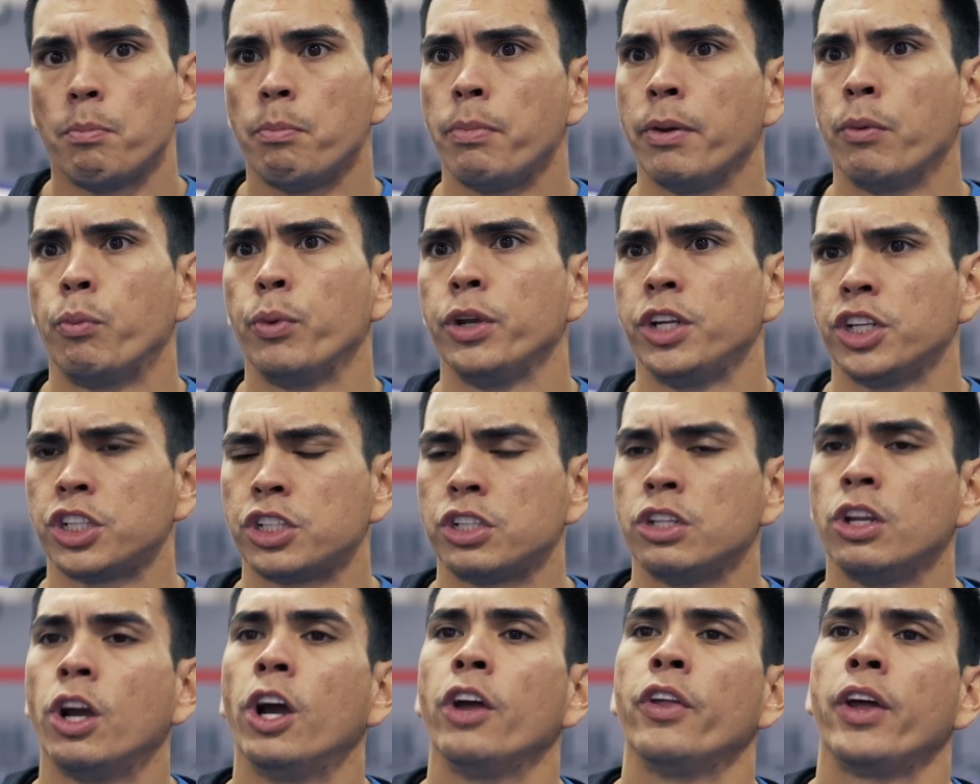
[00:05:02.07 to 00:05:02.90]
But we
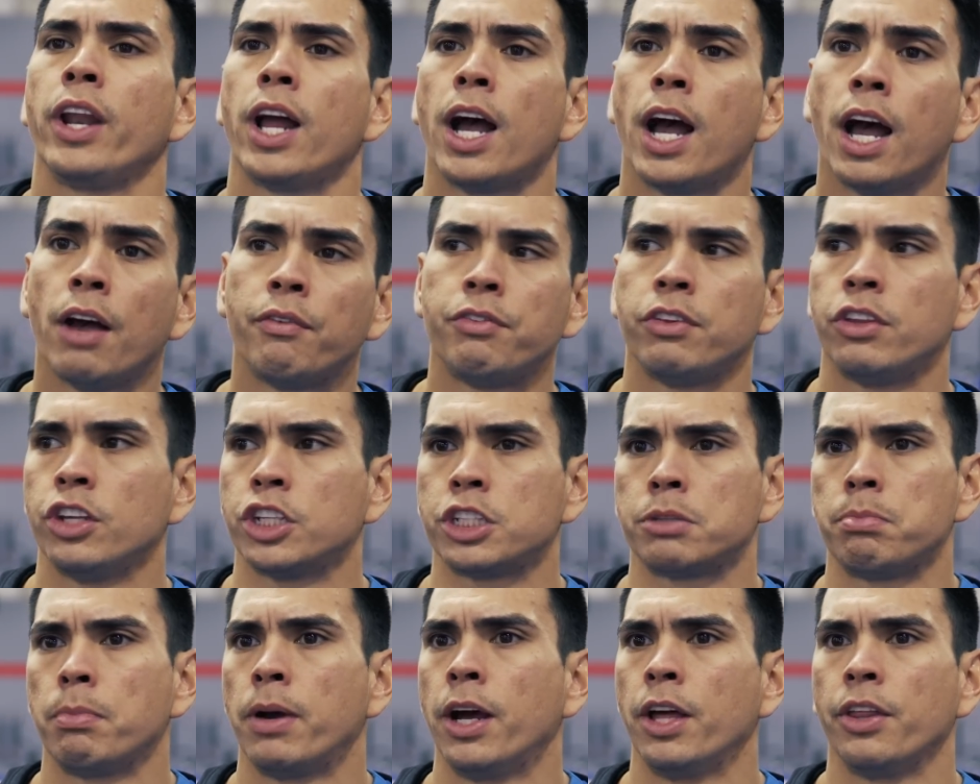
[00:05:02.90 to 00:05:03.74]
just know that after
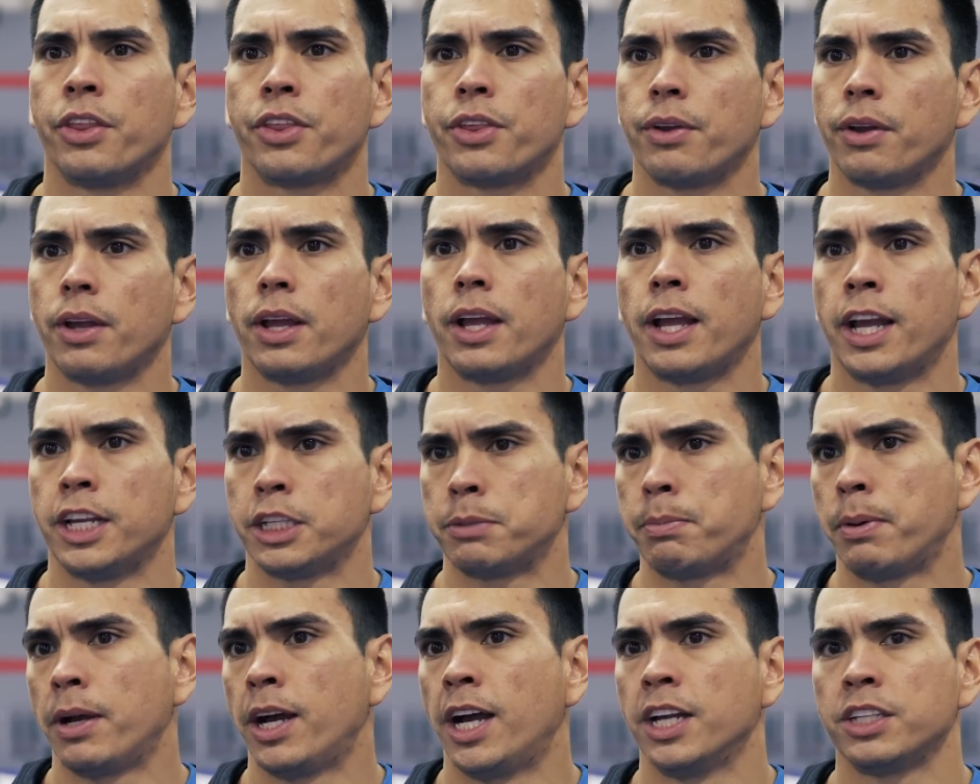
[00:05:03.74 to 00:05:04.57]
this month
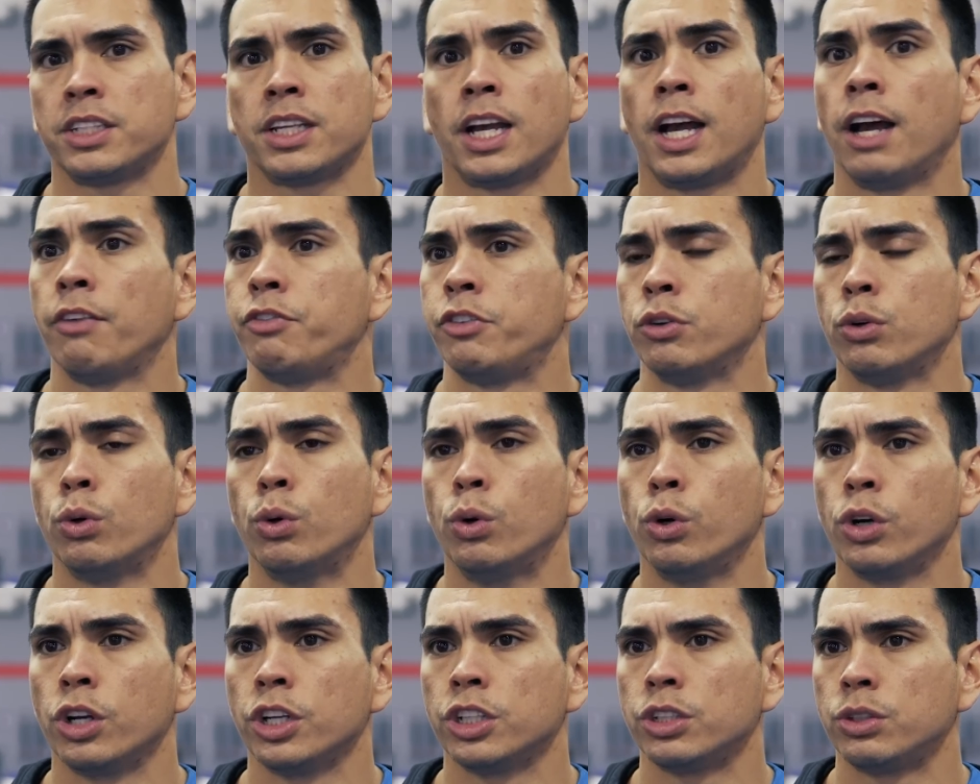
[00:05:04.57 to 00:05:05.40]
has passed, after
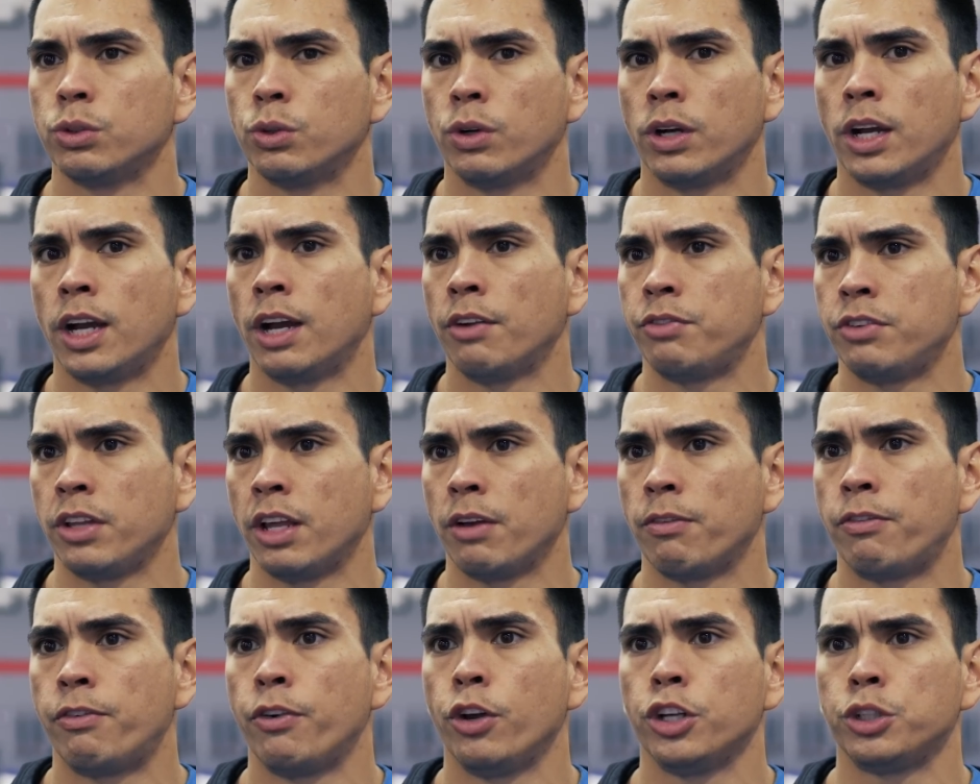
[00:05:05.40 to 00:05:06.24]
August or after
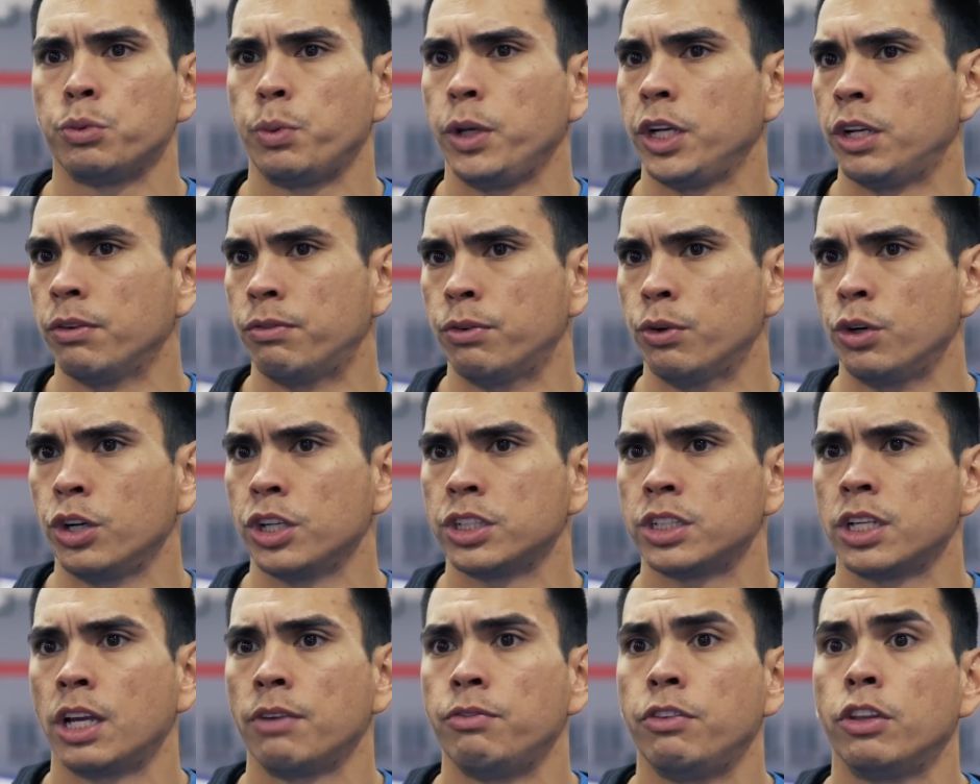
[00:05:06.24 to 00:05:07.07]
that first week of
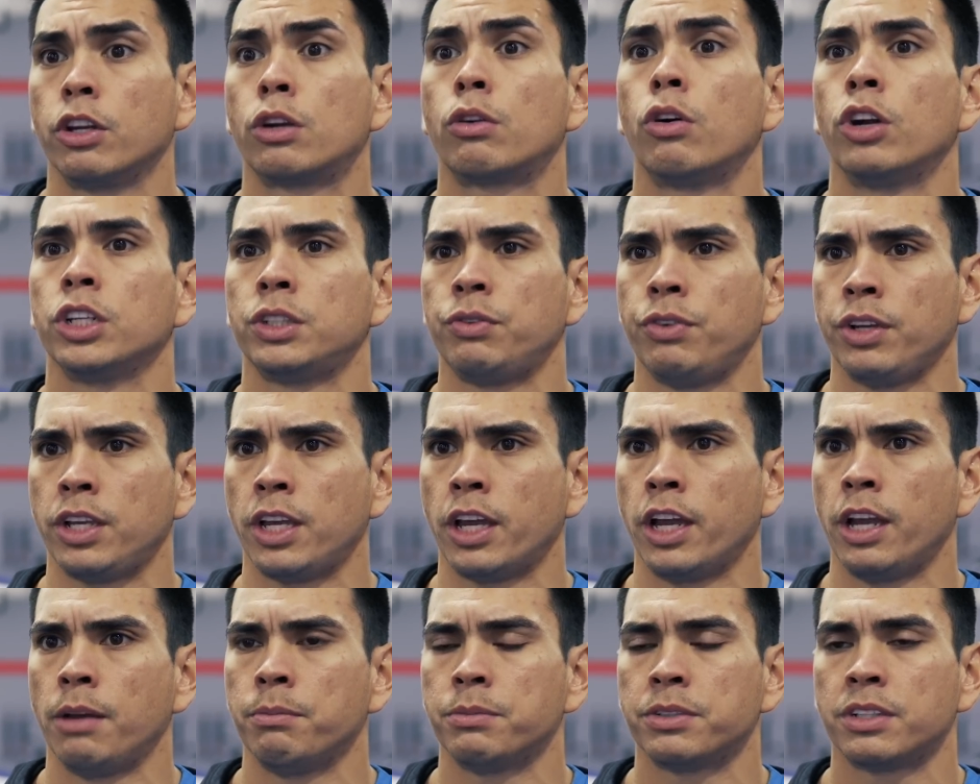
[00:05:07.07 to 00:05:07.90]
August, after the CrossFit
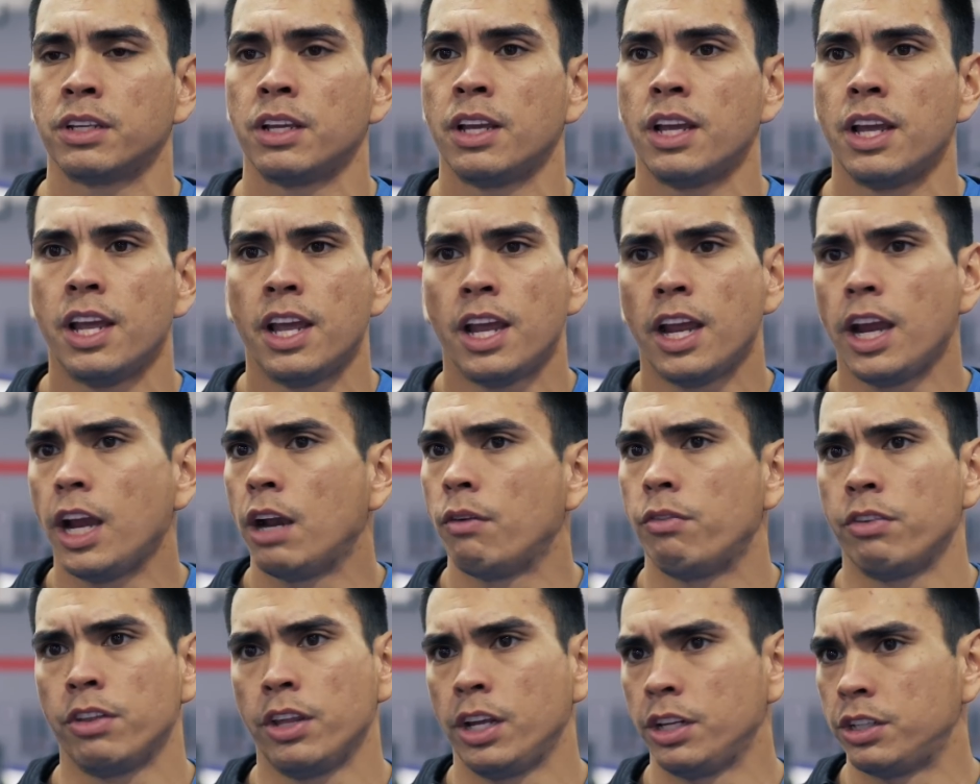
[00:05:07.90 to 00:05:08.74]
Games,
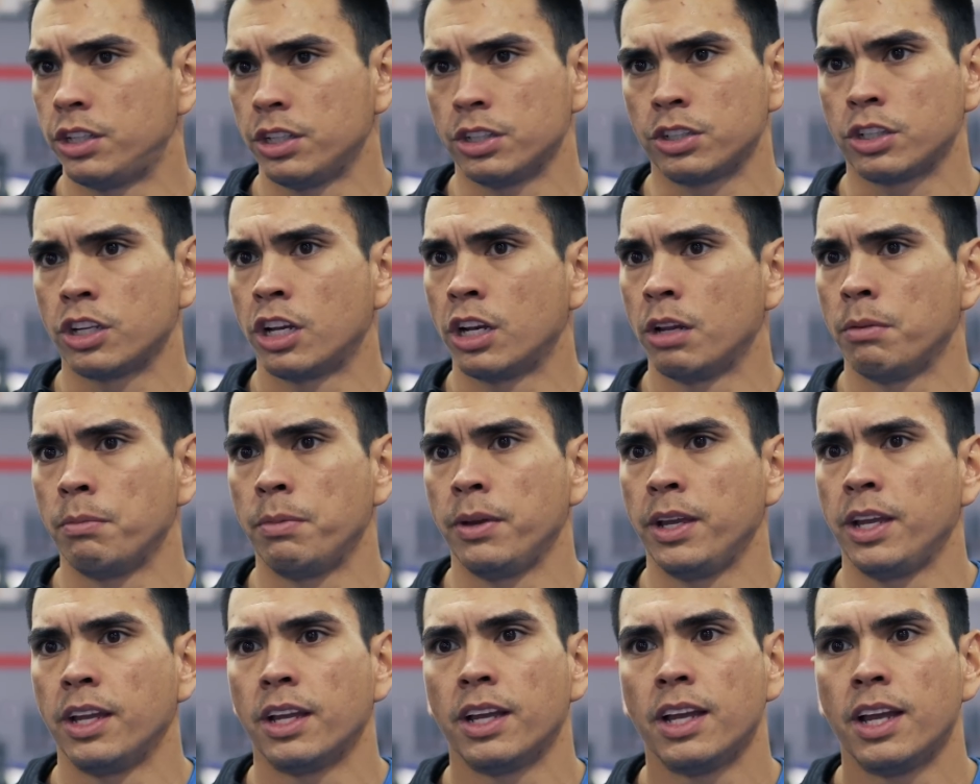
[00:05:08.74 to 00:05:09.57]
everything's just going to
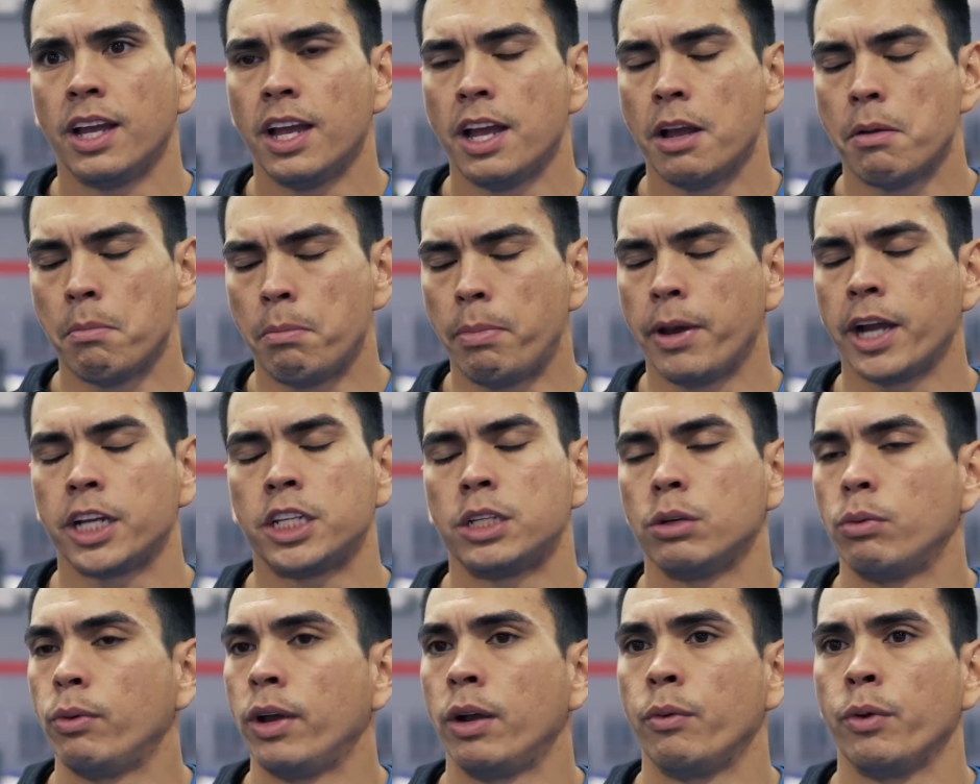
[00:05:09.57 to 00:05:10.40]
be back
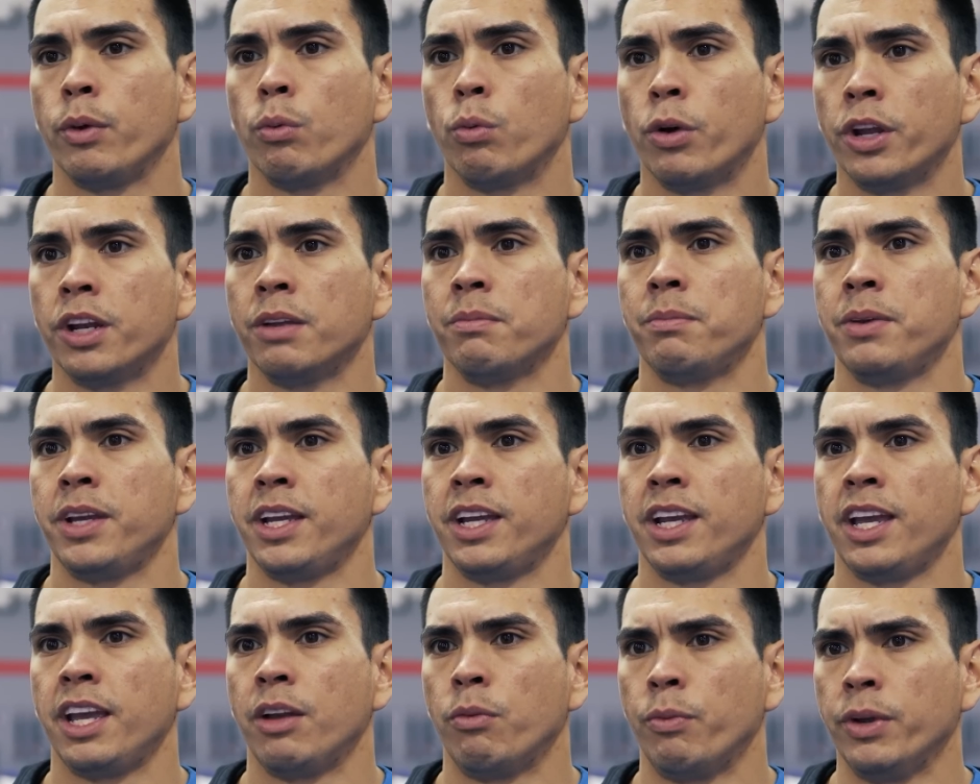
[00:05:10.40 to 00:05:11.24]
to where we want to be,
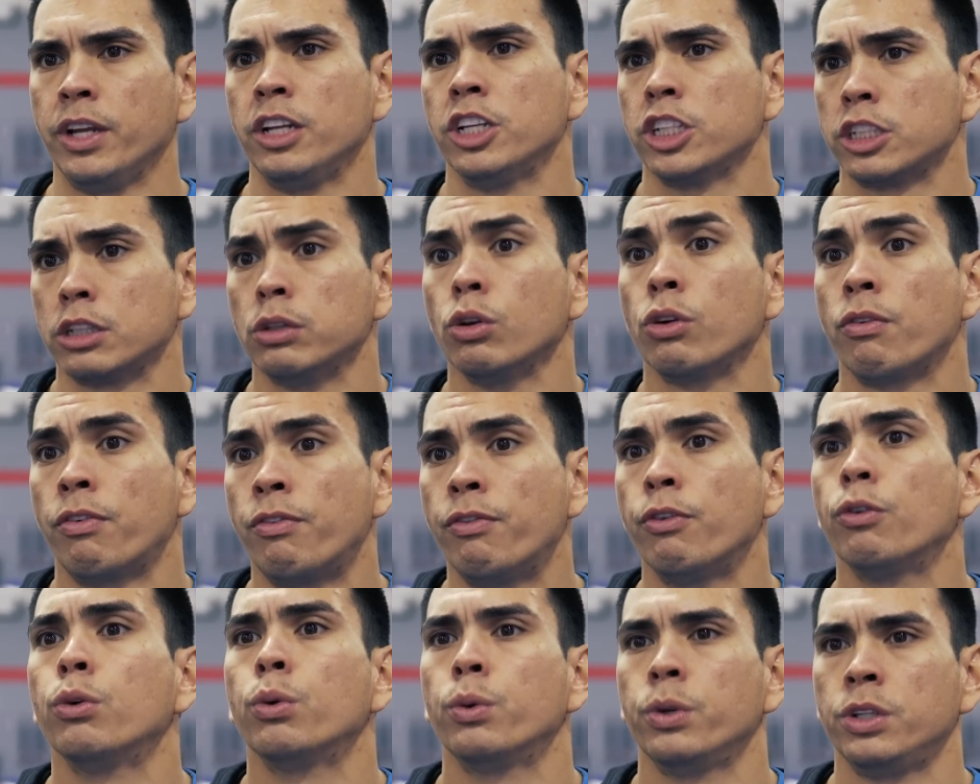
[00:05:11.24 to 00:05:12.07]
and we just look
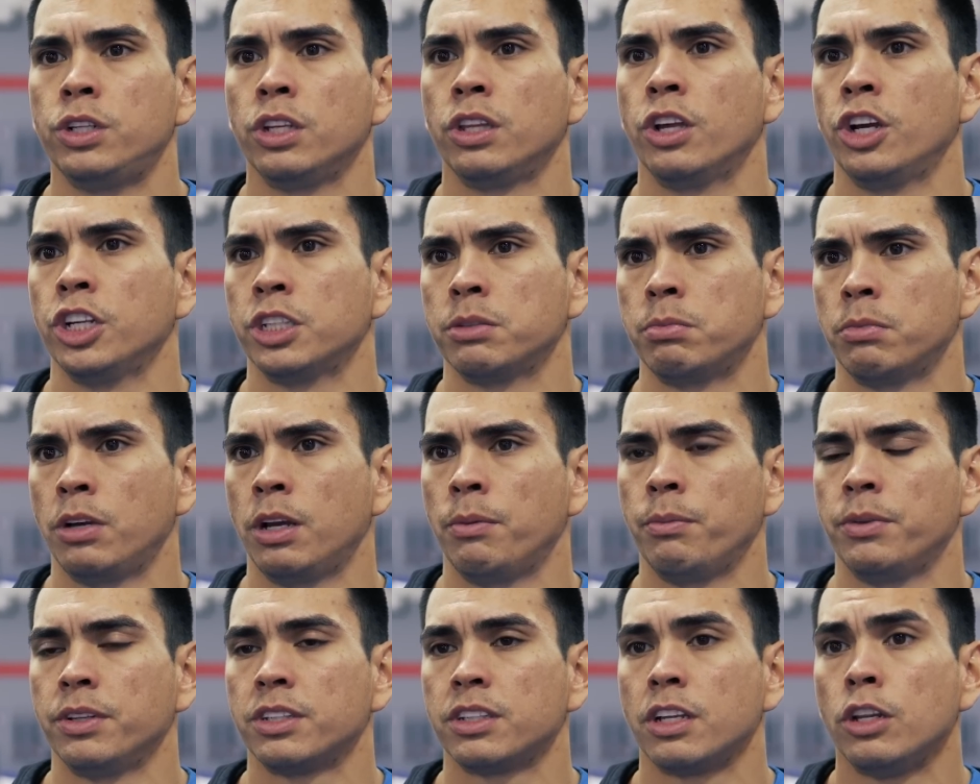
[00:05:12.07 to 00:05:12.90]
forward to those
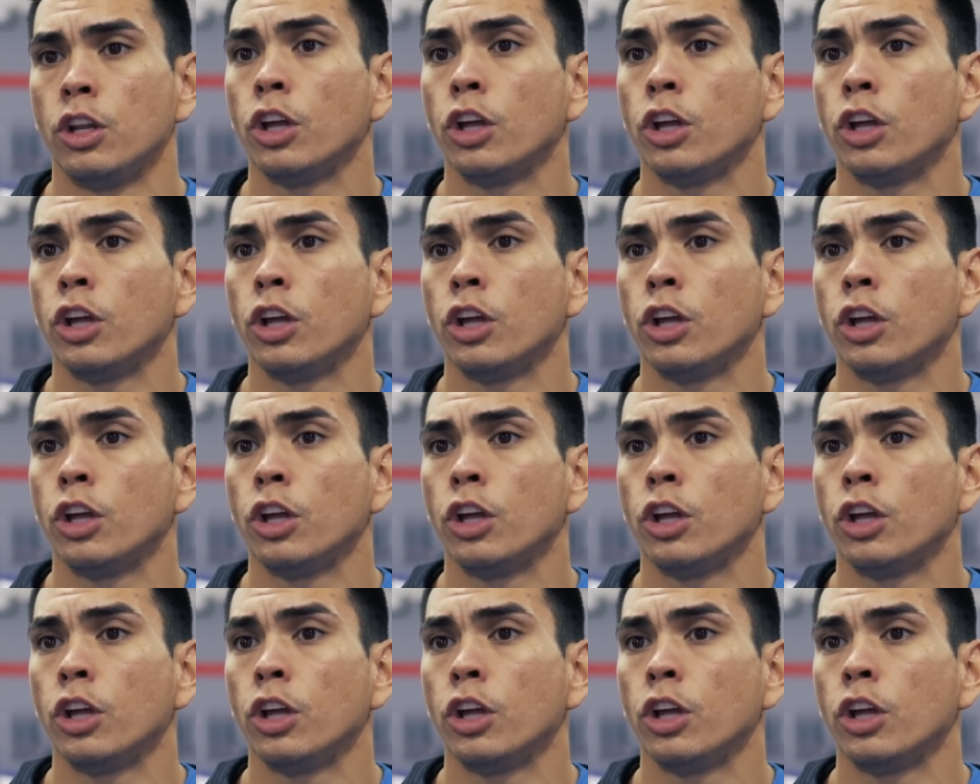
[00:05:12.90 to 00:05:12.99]
moments.